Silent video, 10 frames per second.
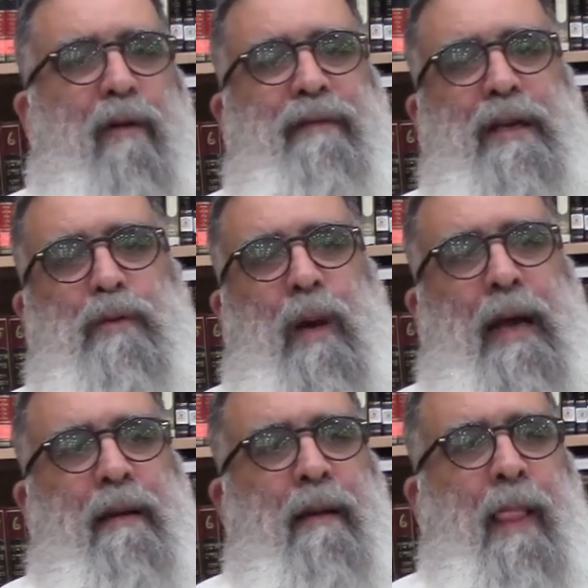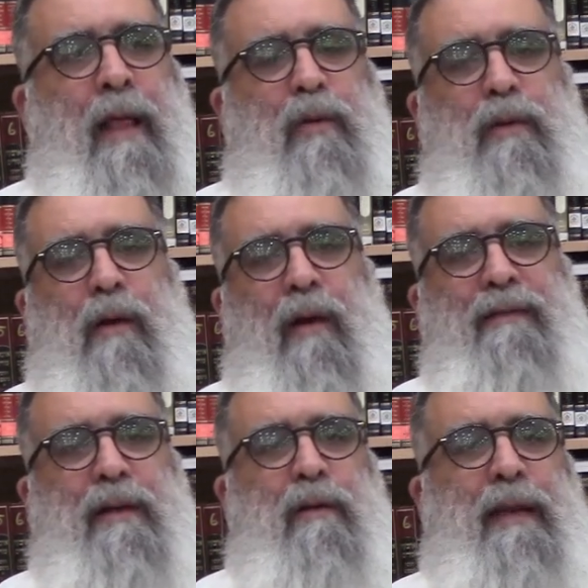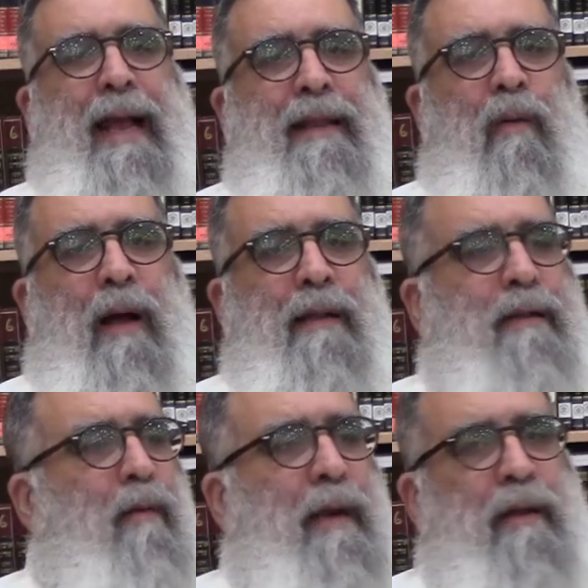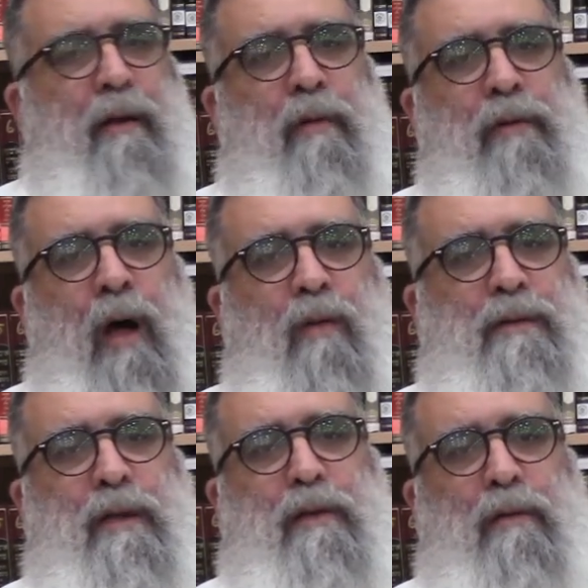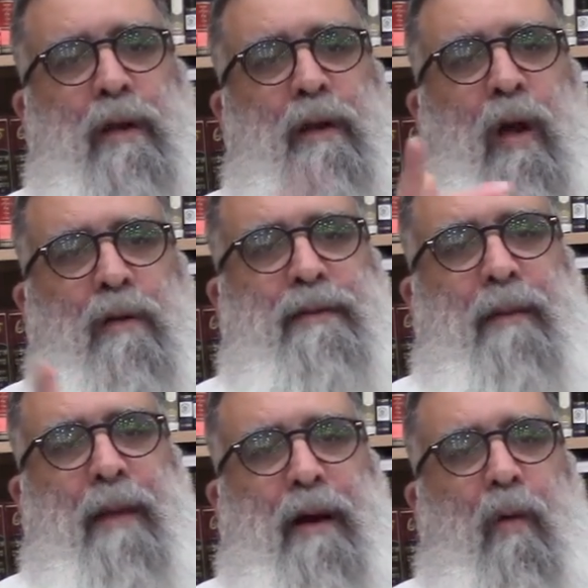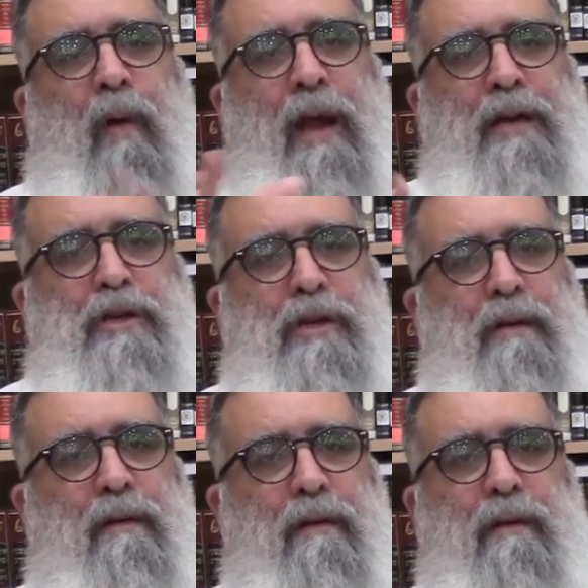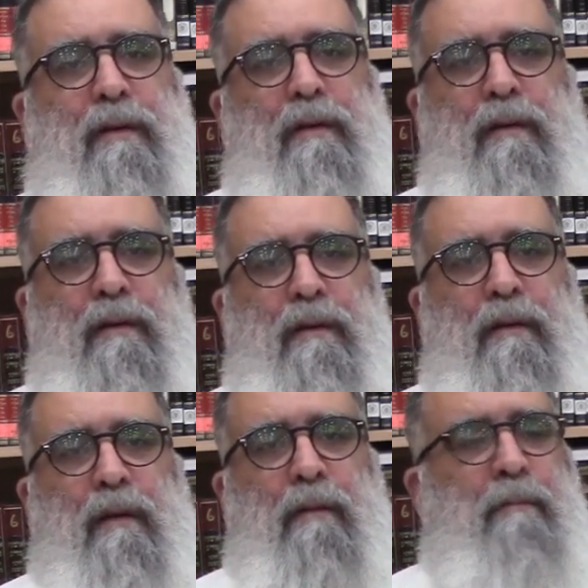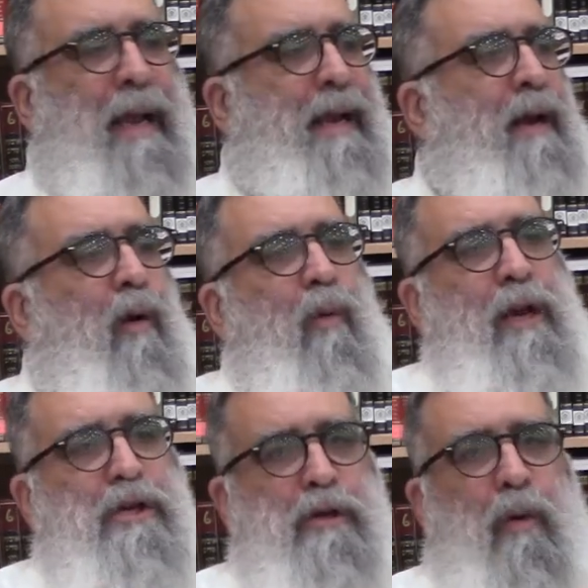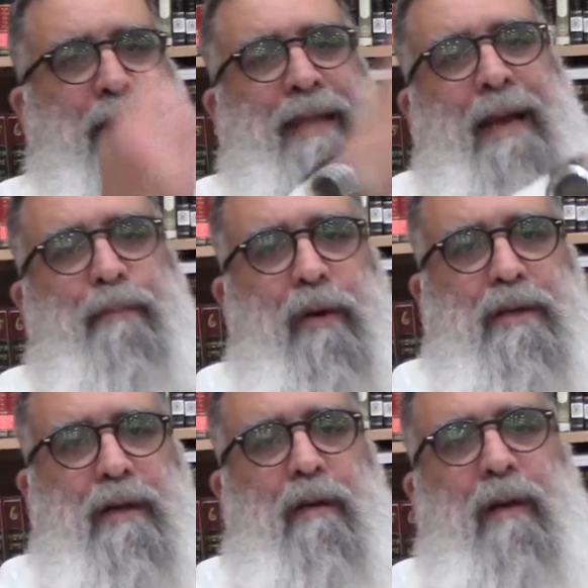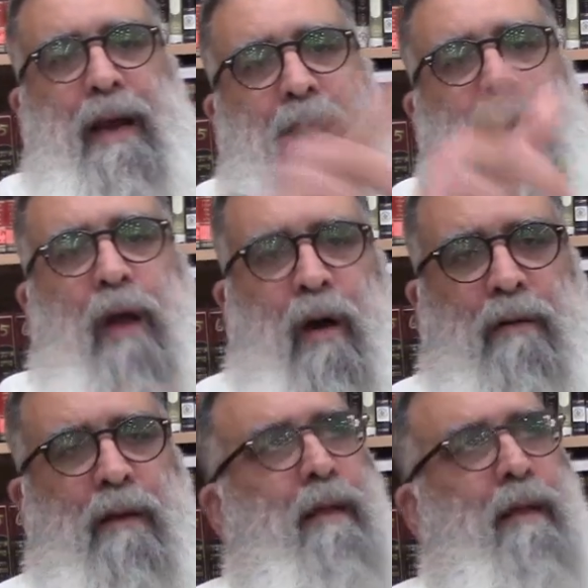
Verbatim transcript: of this one, to the gravesite of the other one. They write little notes. They throw the notes. They make a wish. Making a wish to a dead person and writing a note